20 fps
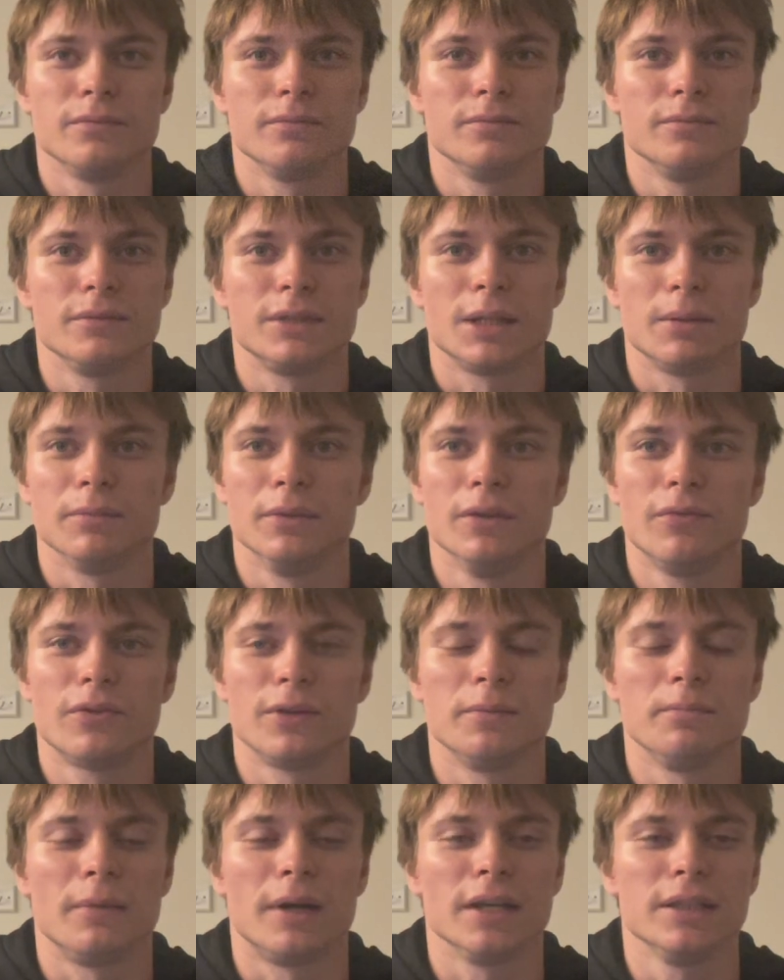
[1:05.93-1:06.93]
some
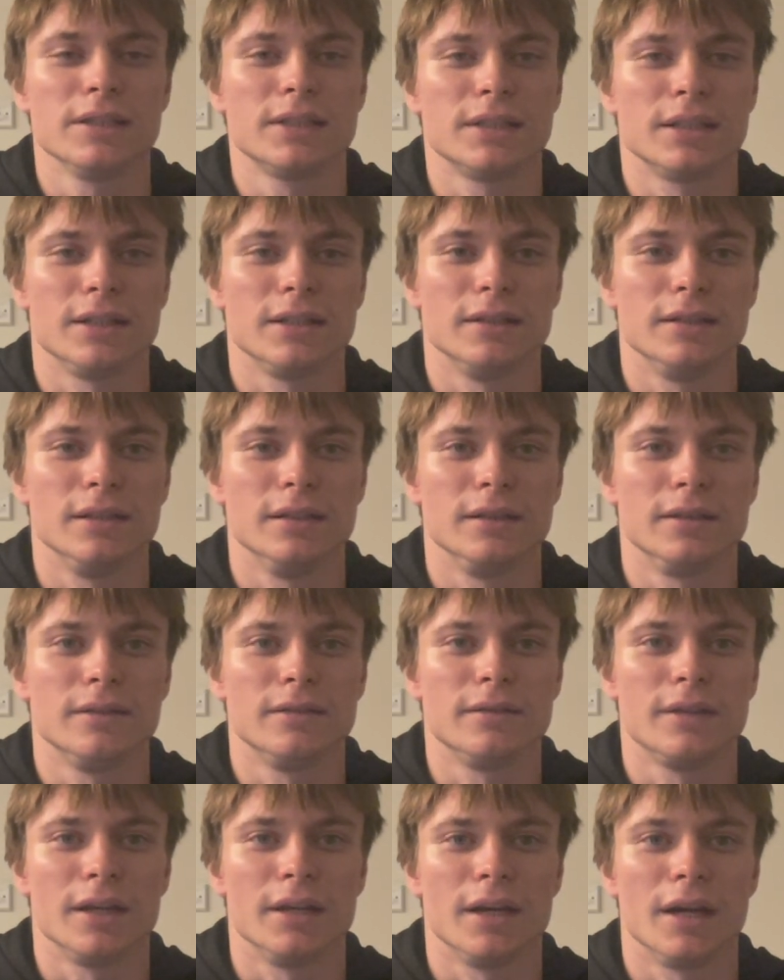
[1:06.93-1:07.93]
different mindset
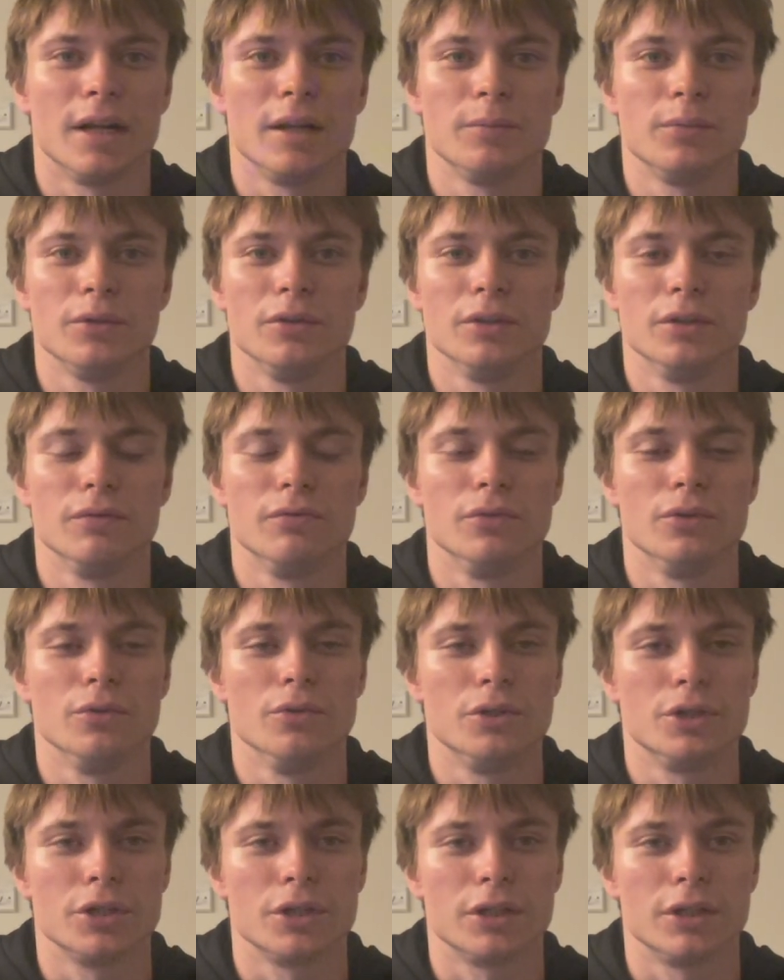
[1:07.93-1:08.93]
that can help you in the
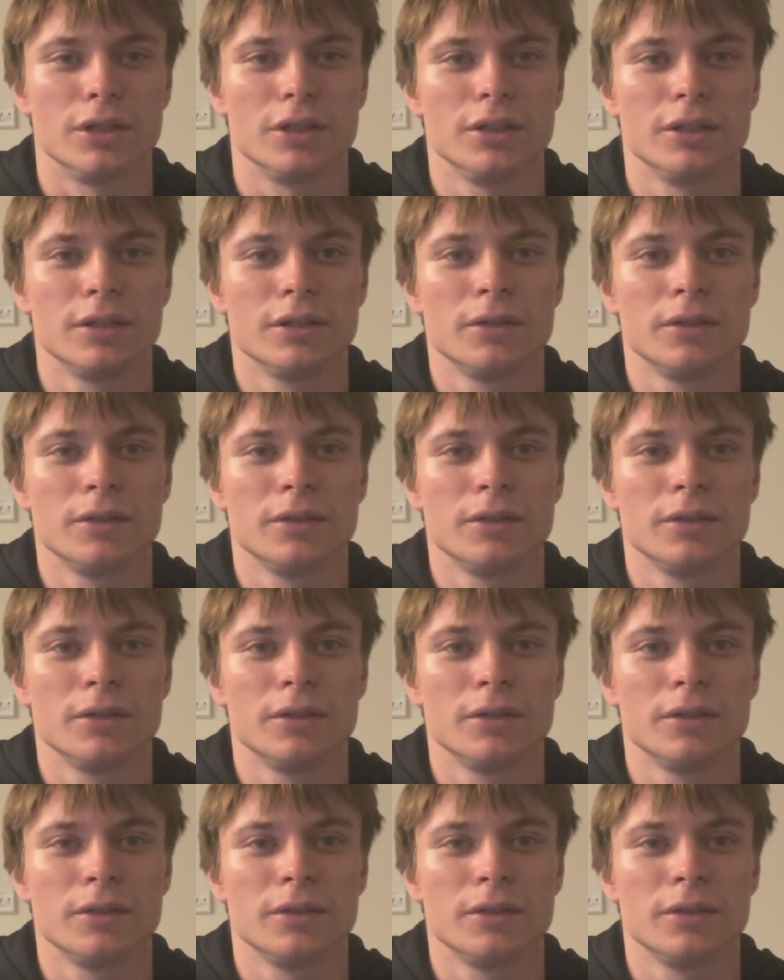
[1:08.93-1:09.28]
future.